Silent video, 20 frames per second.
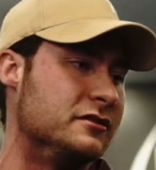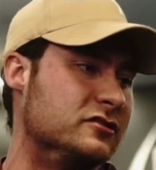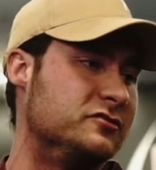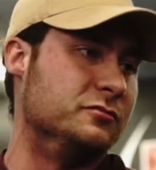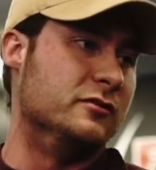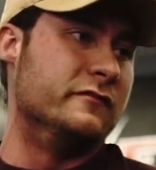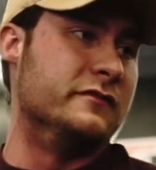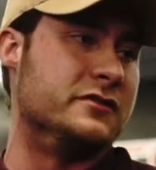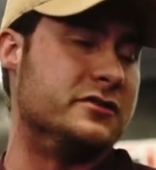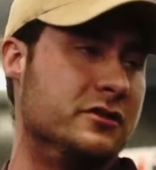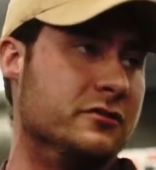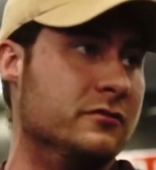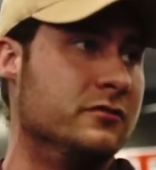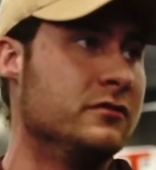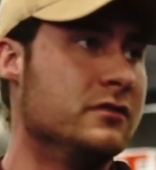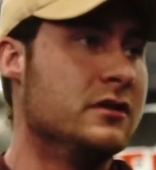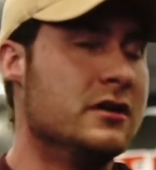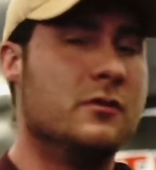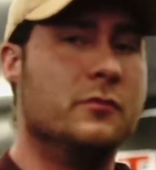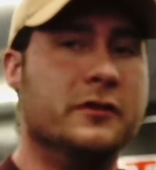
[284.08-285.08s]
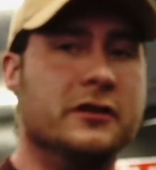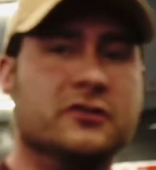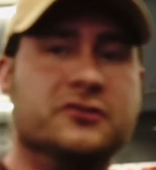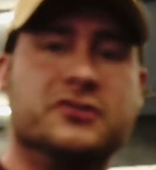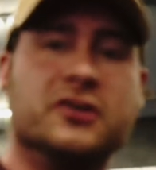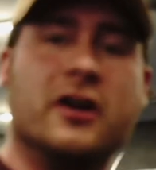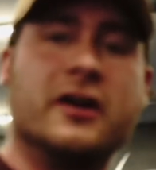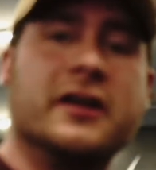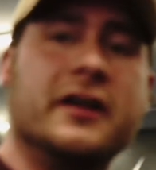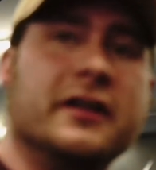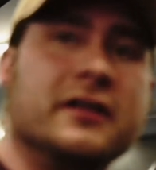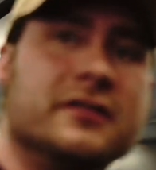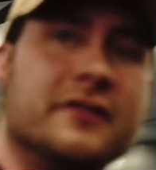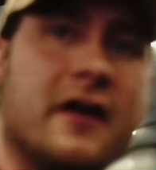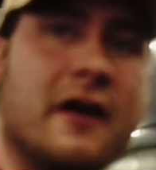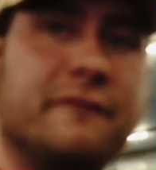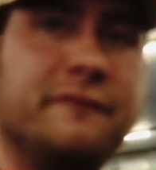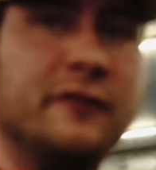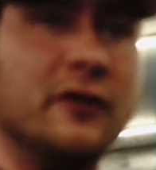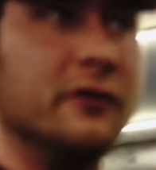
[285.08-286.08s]
this movement too, when you start getting to
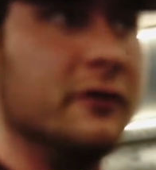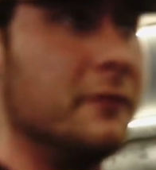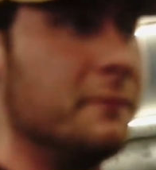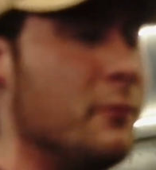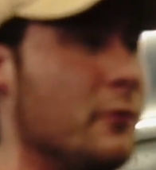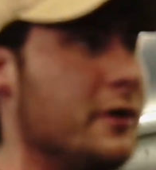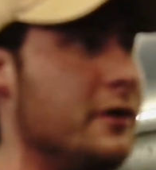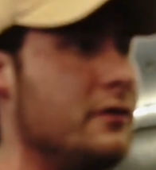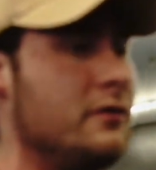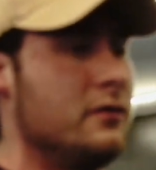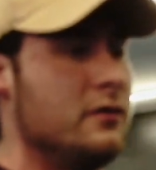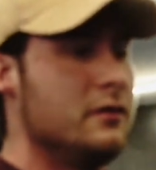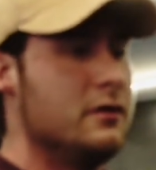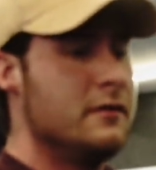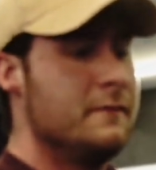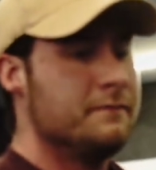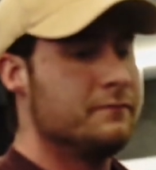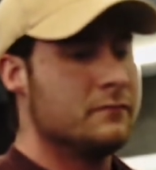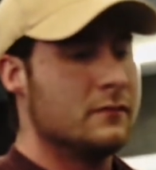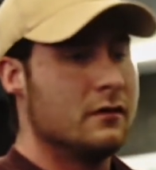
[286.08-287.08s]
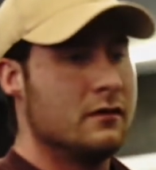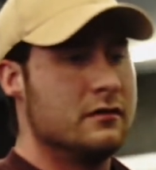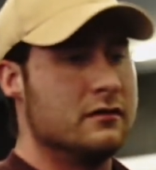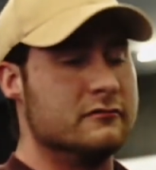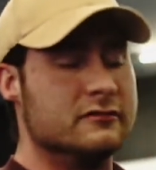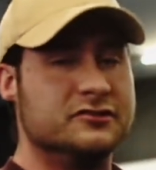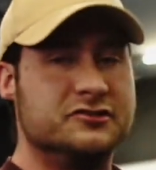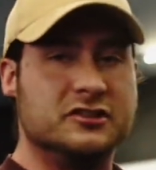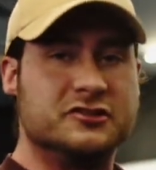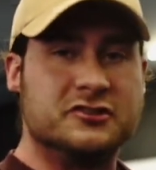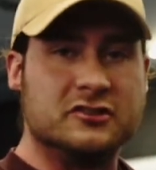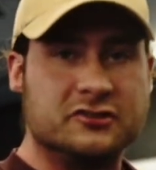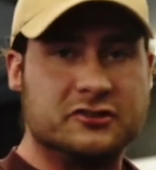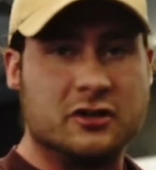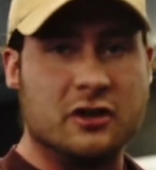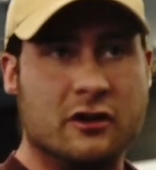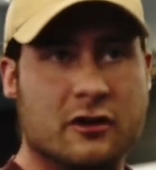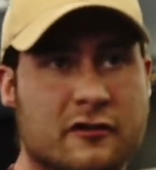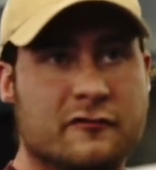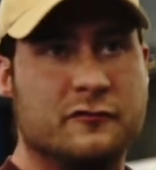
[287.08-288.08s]
that failure point, the resistance
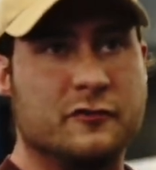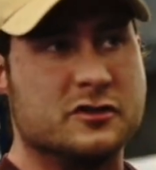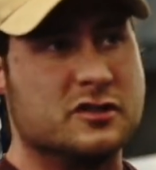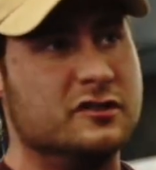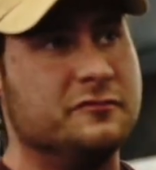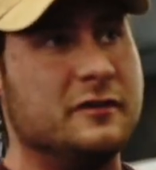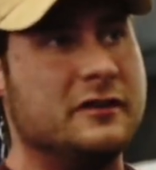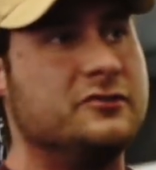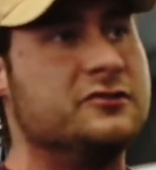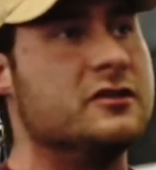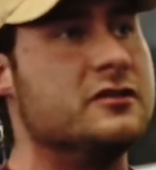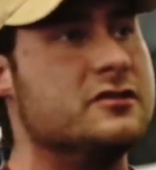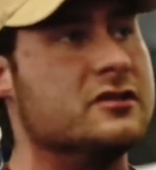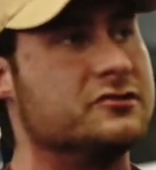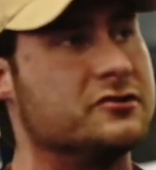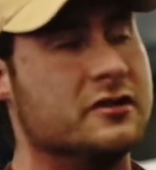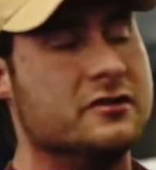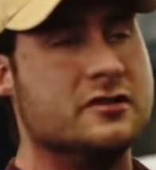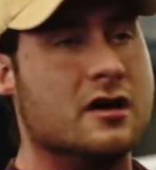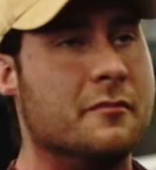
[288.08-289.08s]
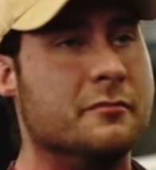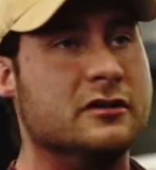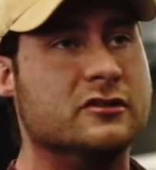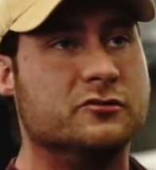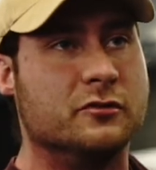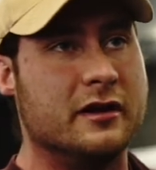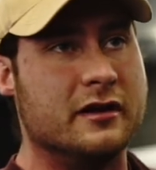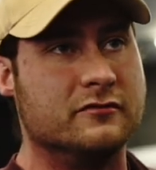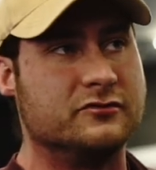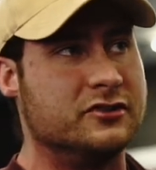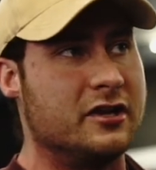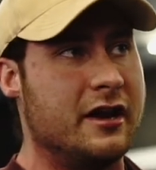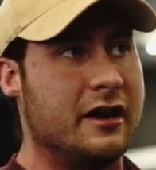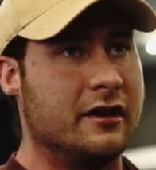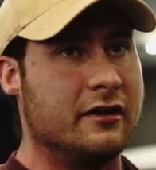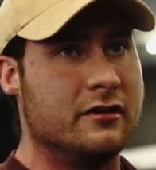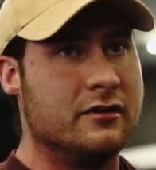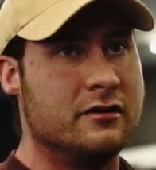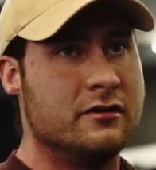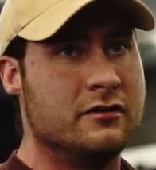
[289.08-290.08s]
curve, which is basically just a dummy's way of
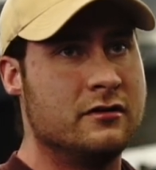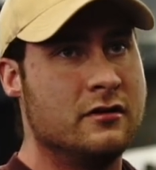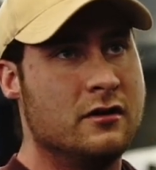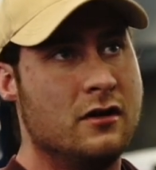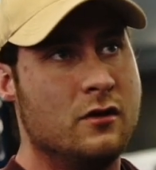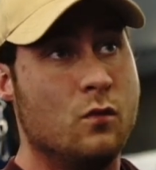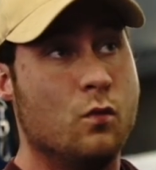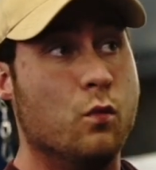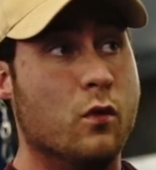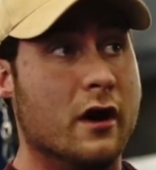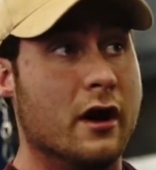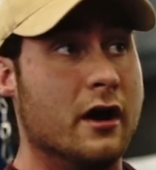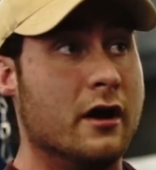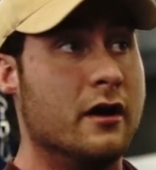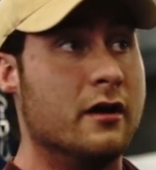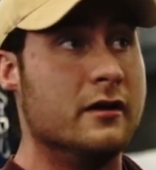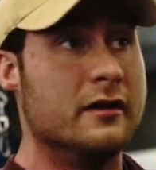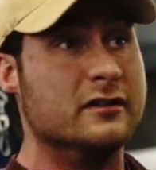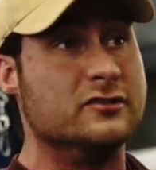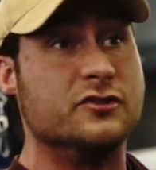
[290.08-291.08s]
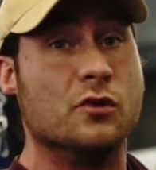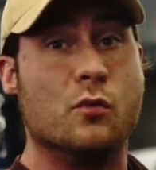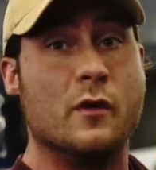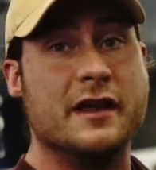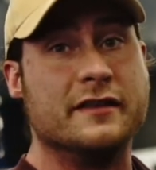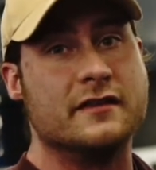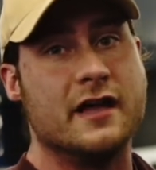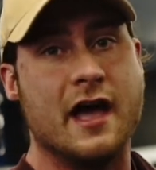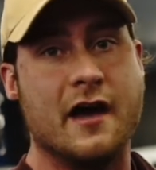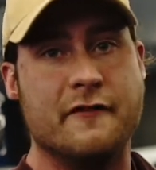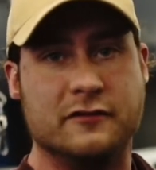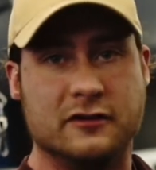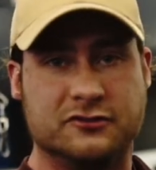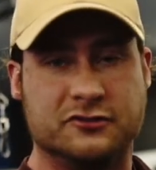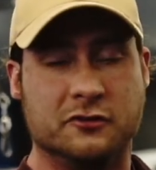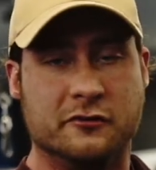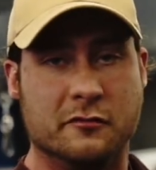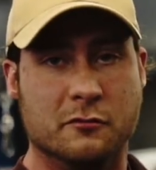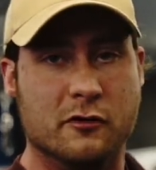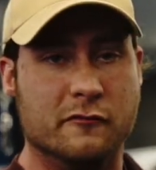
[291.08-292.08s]
saying where is the weight the heaviest
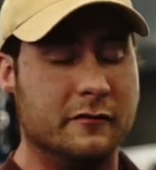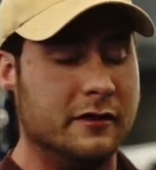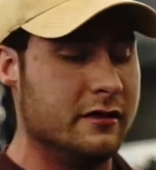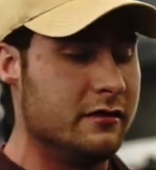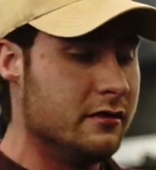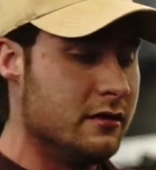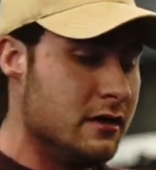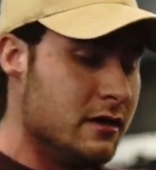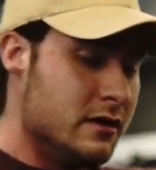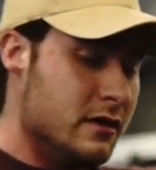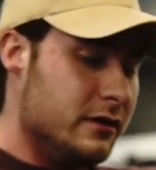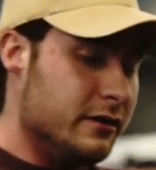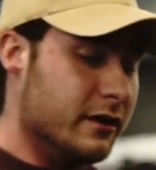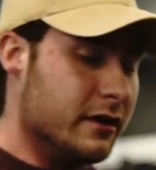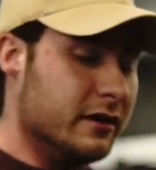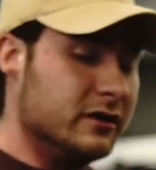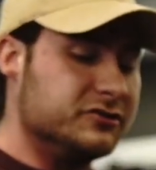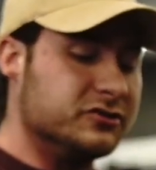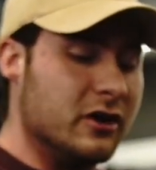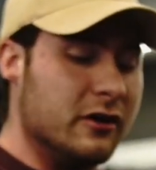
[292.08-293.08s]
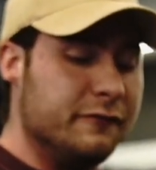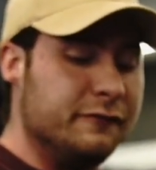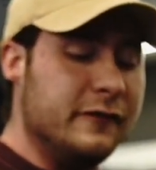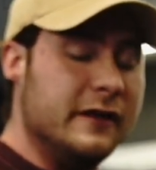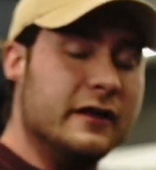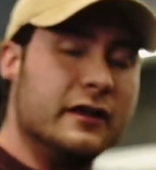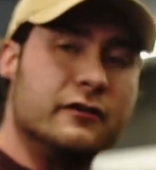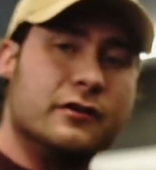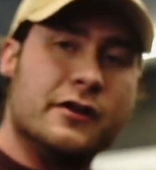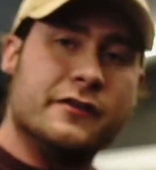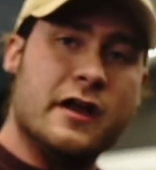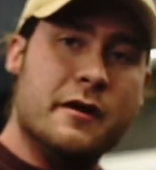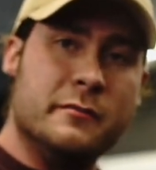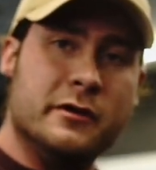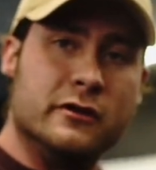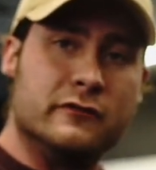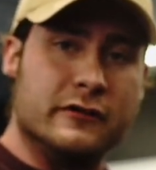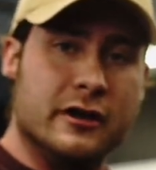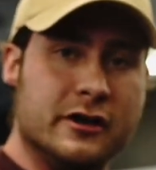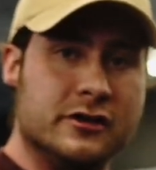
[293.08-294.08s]
through the movement, you're going to start feeling around that
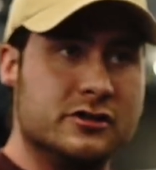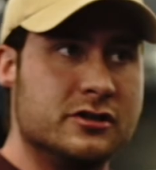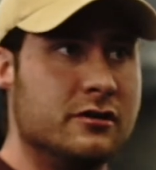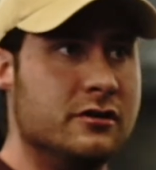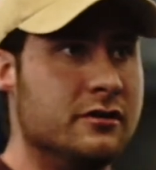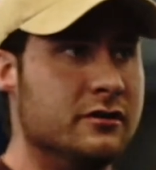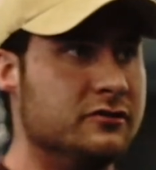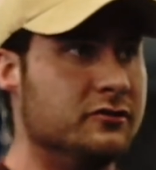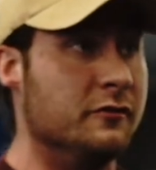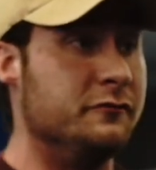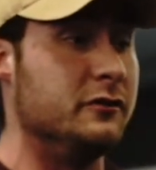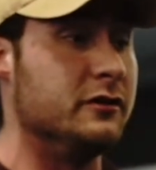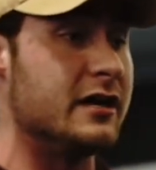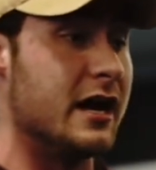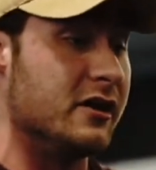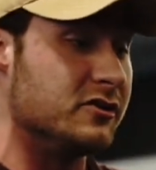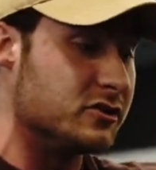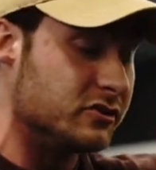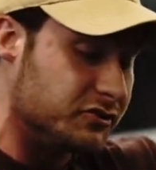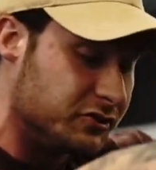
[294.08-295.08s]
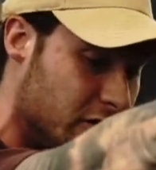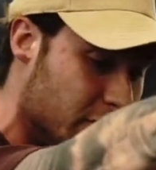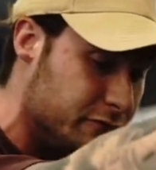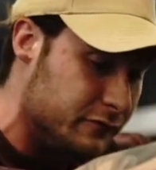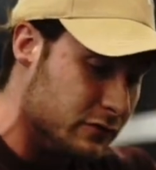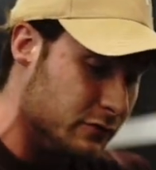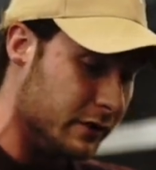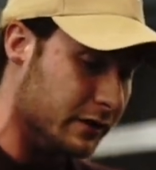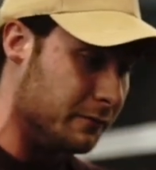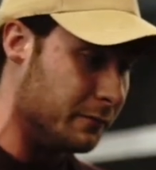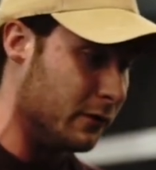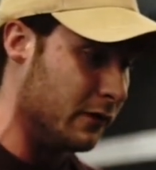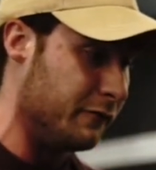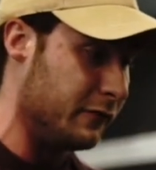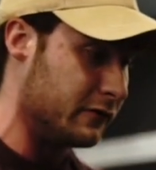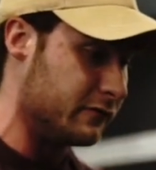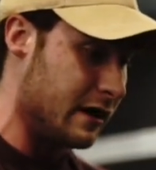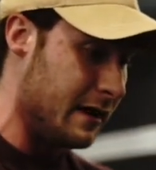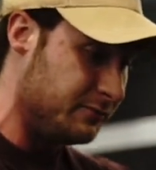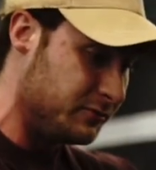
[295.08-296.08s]
middle range. So if you catch yourself doing
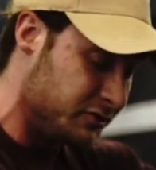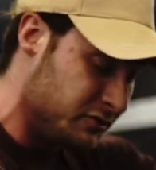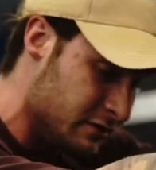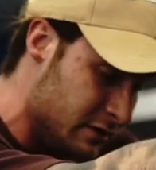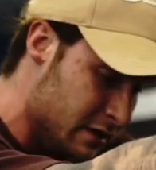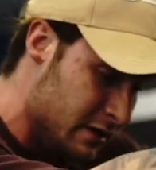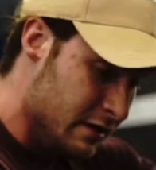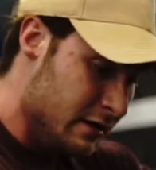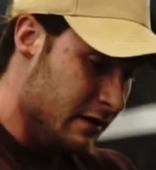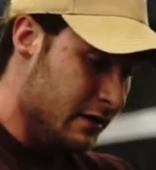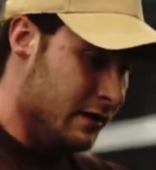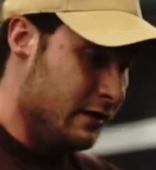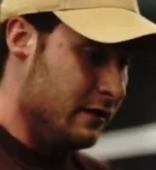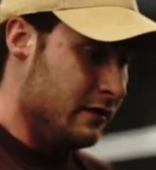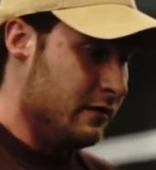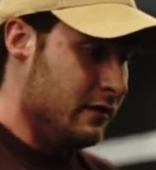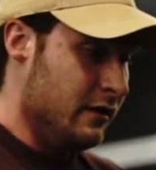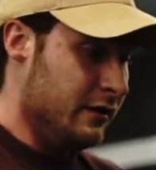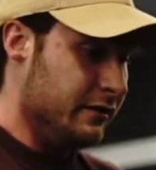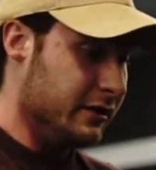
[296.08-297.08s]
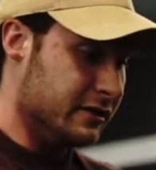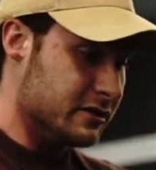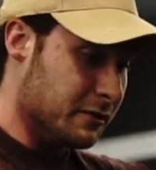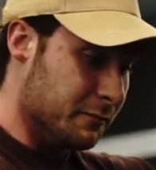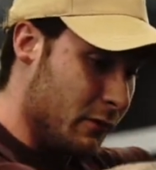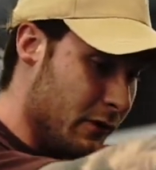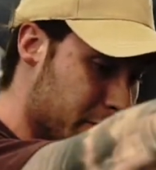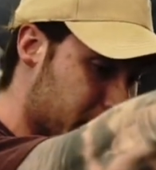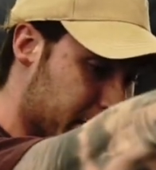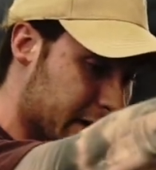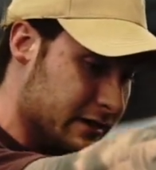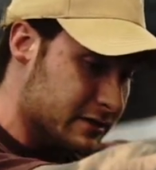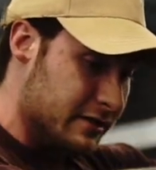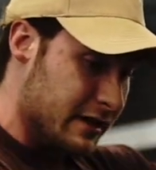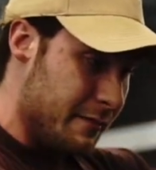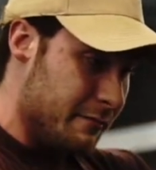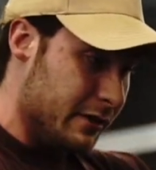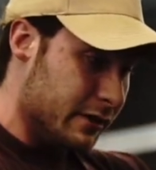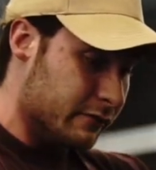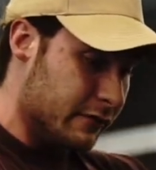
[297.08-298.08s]
perfect reps, you get to a point where you get to
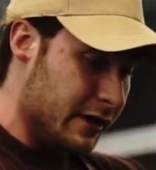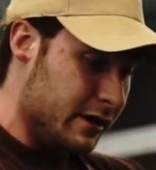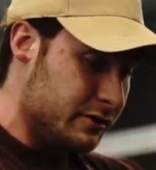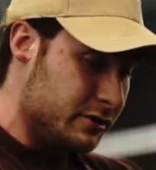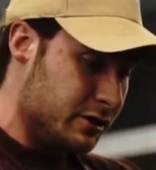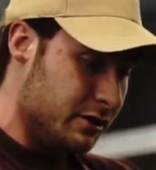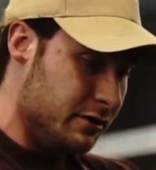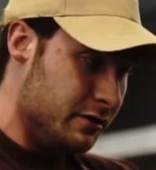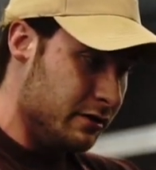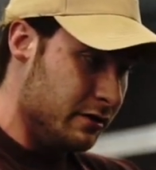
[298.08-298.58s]
that middle range,